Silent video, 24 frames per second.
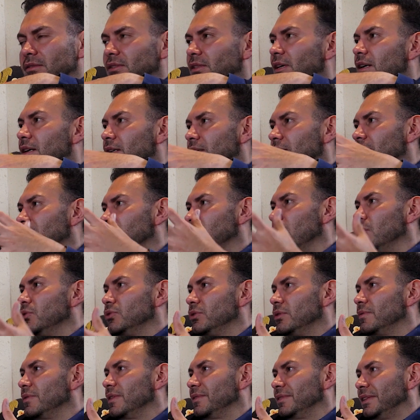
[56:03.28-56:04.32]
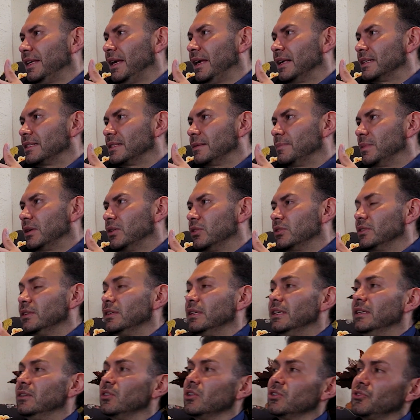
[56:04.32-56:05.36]
done most of the task, because
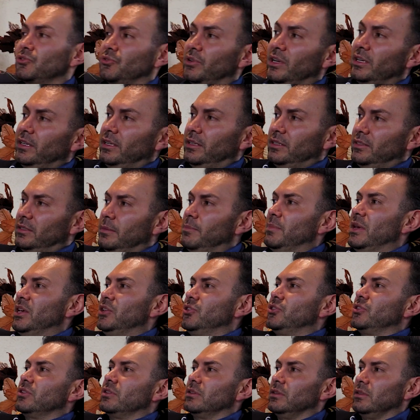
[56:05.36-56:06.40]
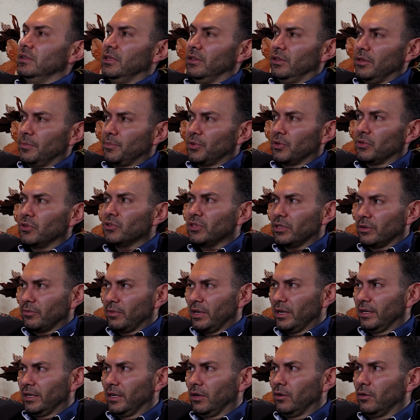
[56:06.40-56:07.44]
in Australia, it's the major lithium producer
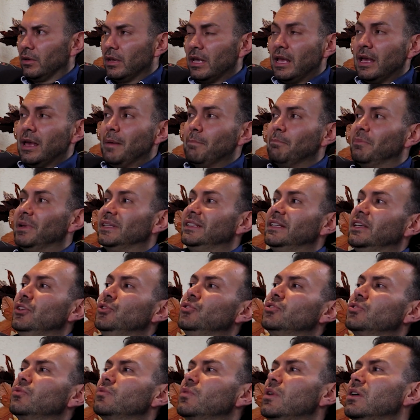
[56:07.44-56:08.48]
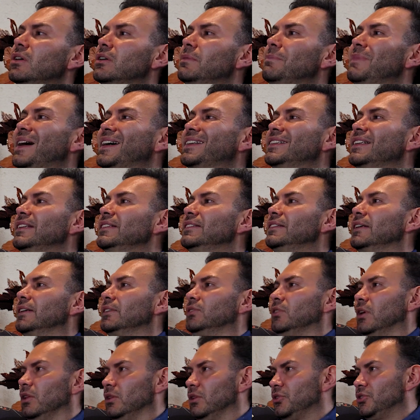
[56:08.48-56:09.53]
right now, but they use rock mining
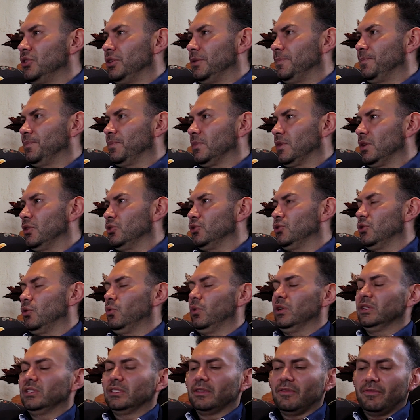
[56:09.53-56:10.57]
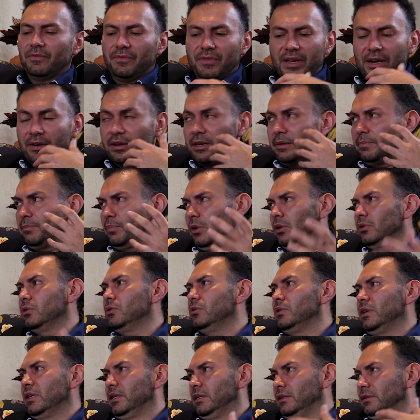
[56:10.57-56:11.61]
technology. So it's a very
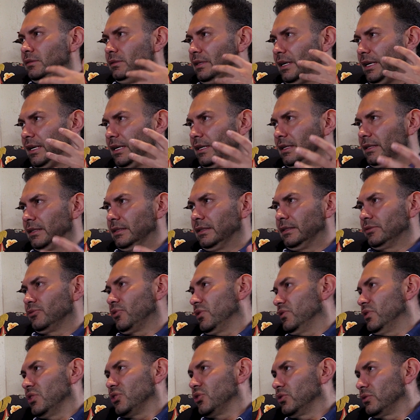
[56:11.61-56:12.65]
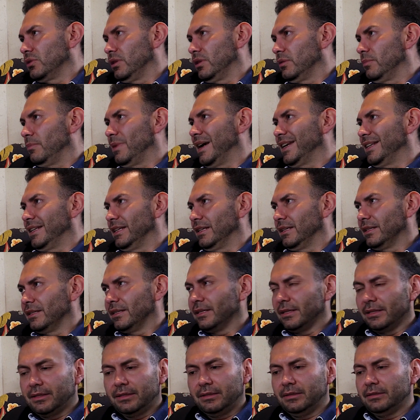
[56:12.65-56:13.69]
polluting and traditional mining
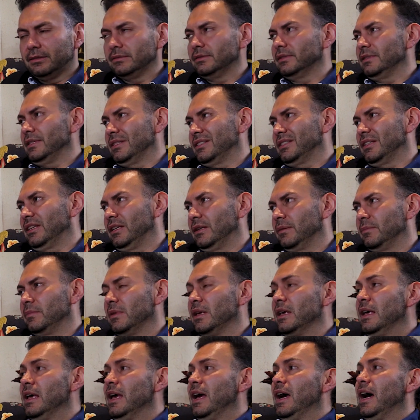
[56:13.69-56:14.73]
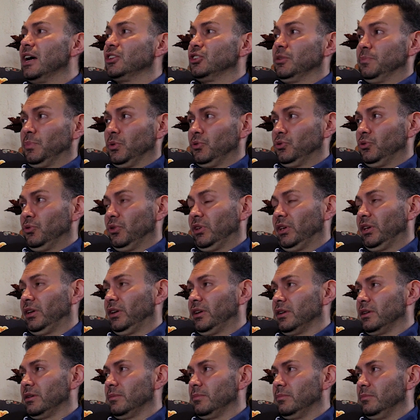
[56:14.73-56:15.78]
scheme, as opposed to
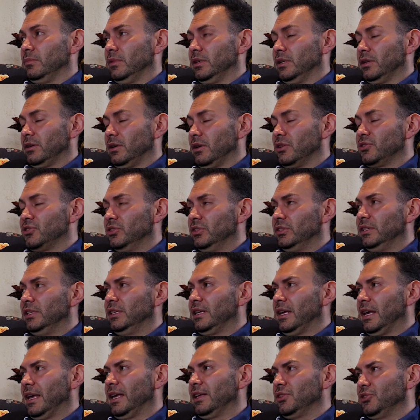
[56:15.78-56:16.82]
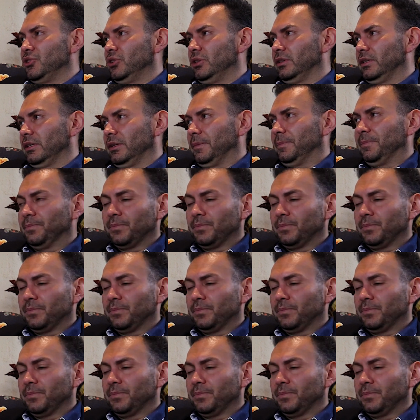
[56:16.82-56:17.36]
here, Argentina and Chile.